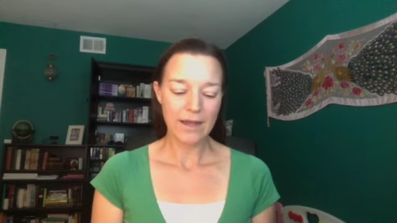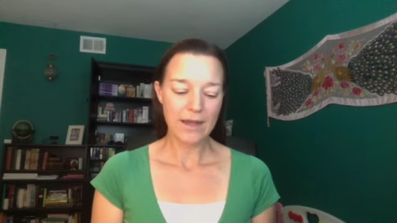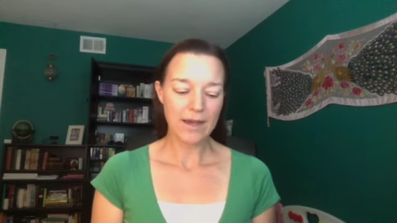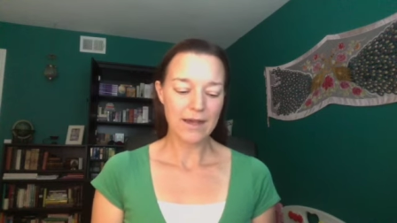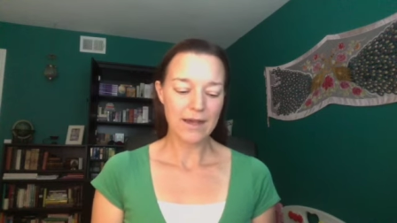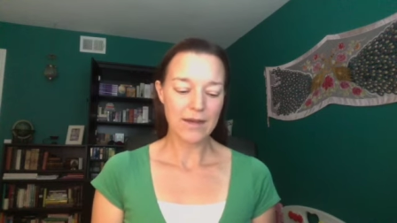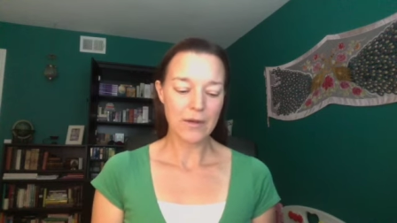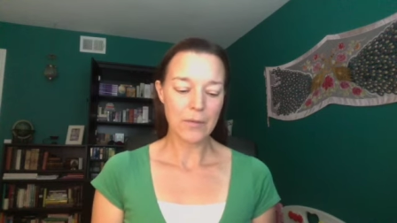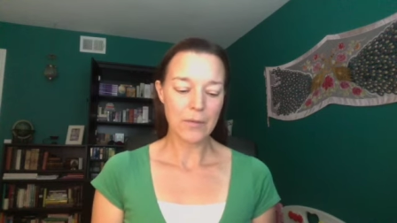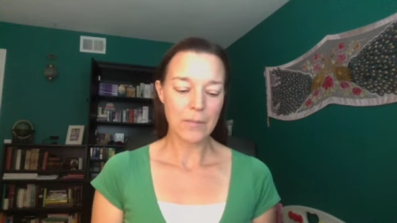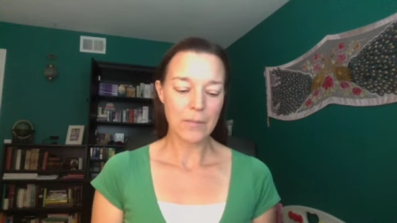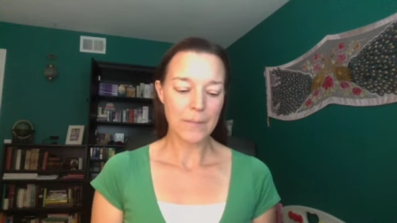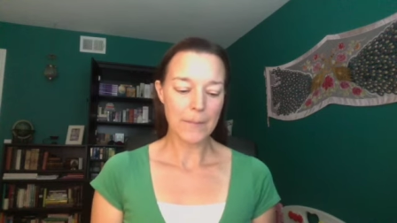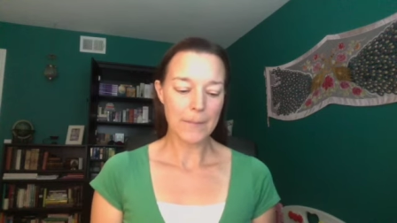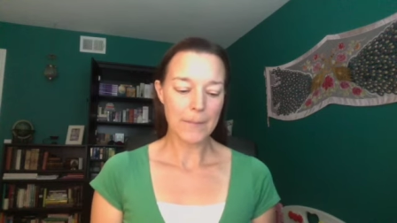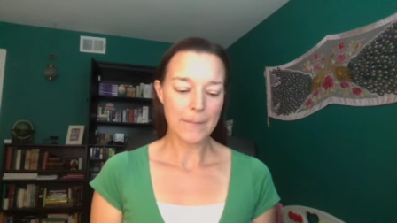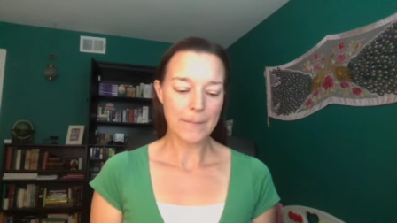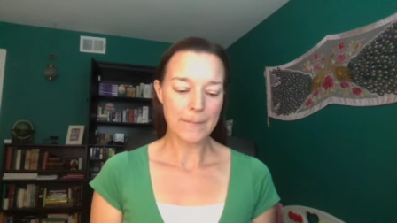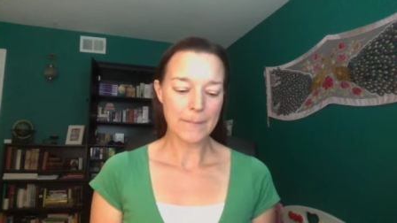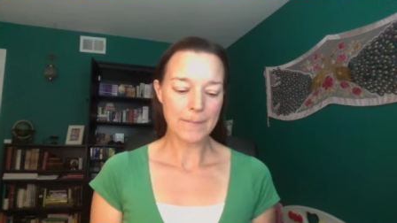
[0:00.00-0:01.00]
Um,
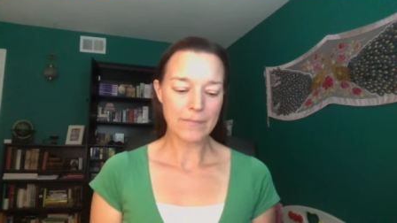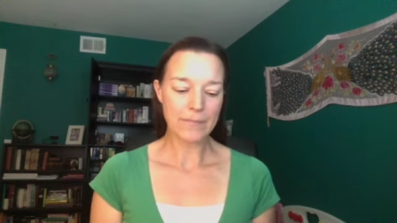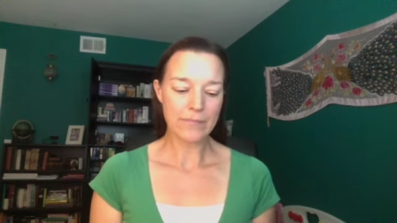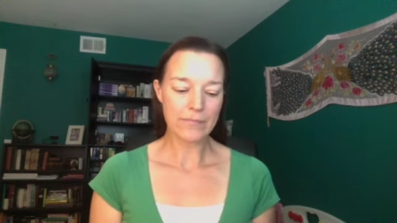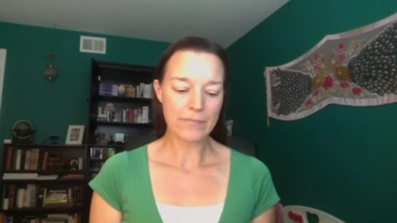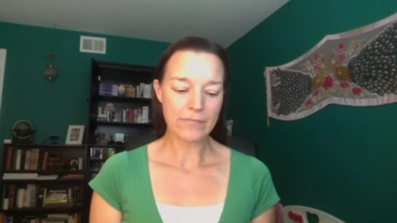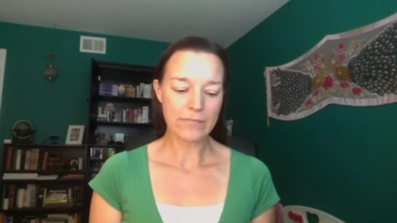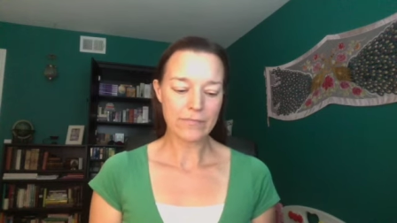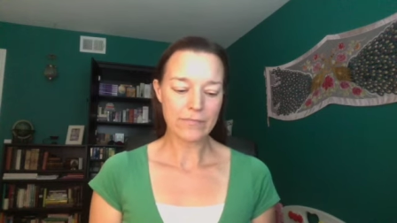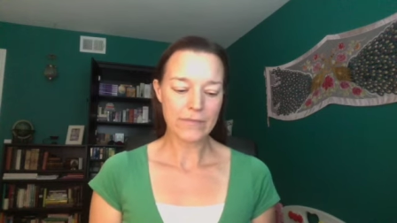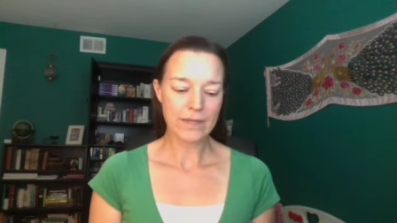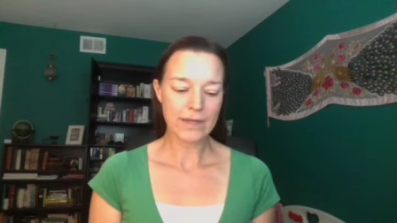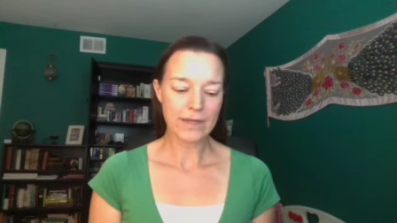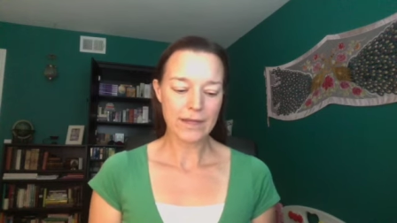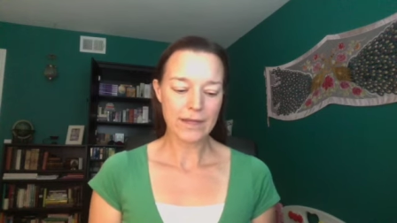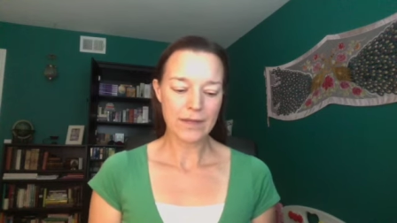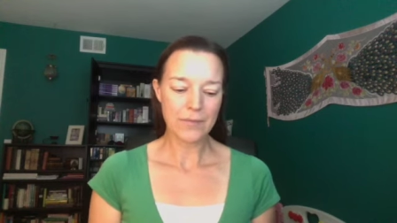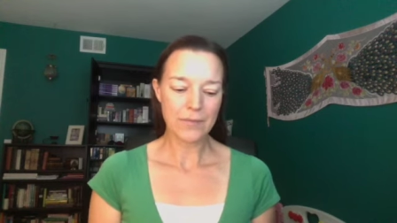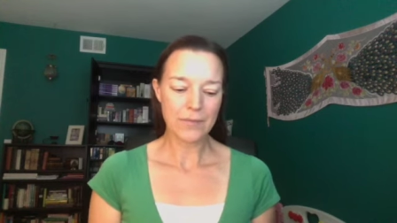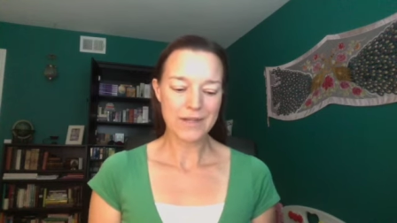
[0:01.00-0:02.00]

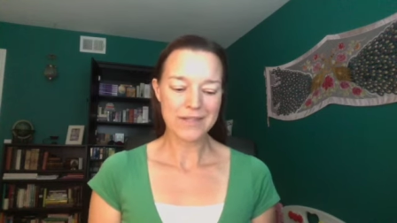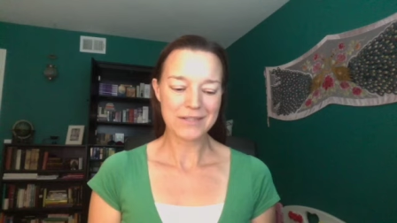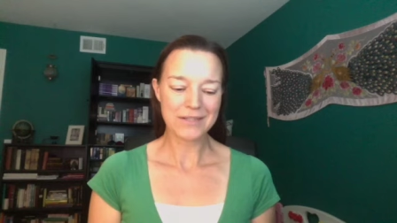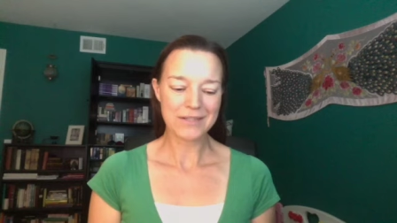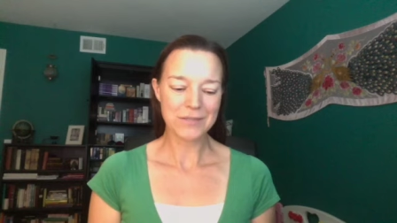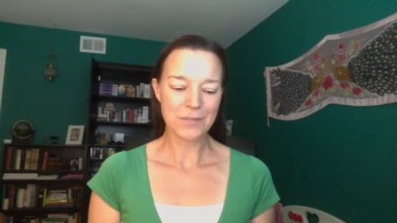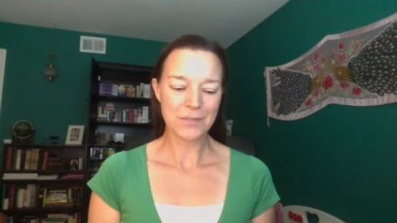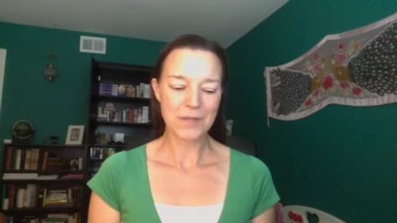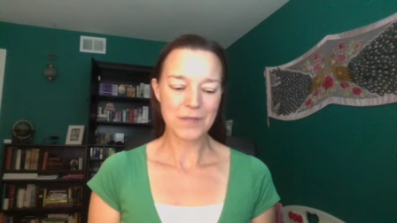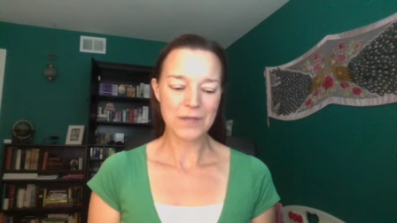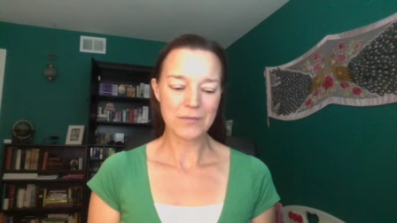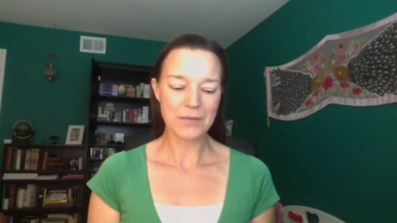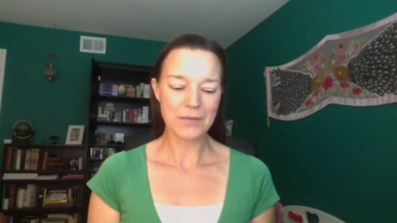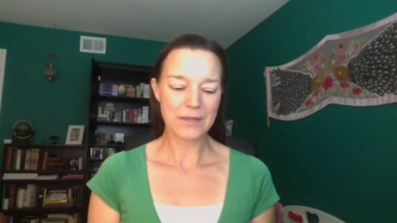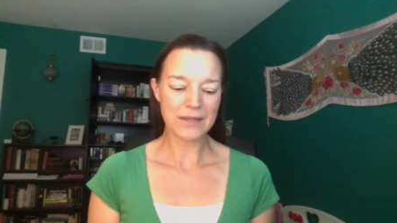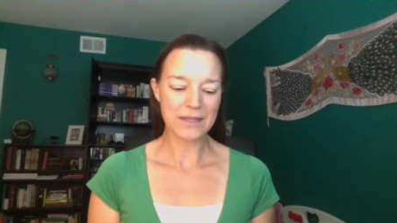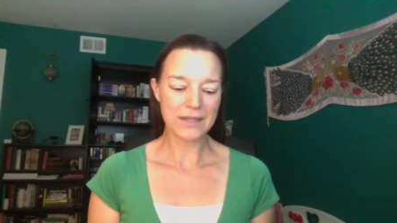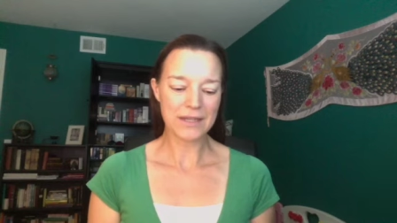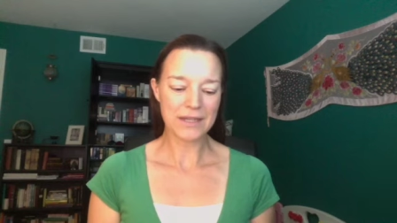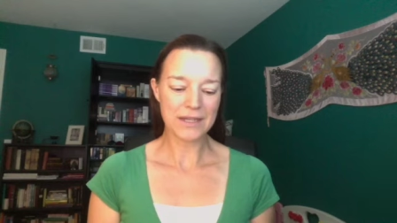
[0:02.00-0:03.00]
might just been
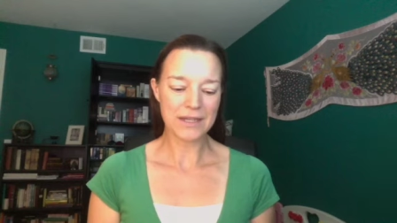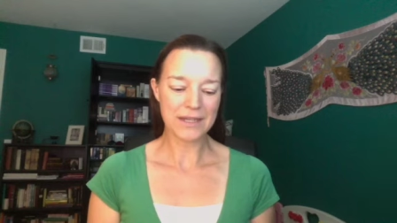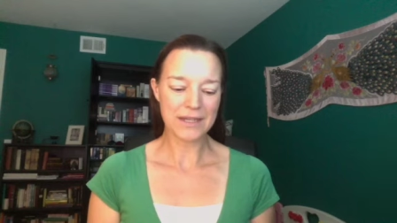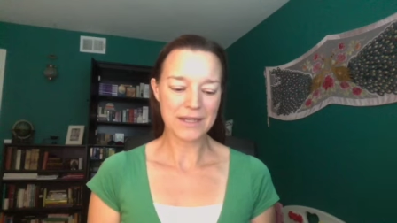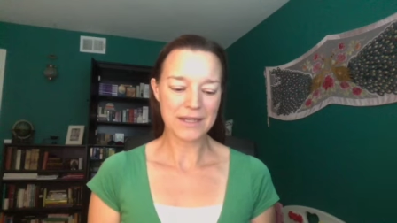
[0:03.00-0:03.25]
with the,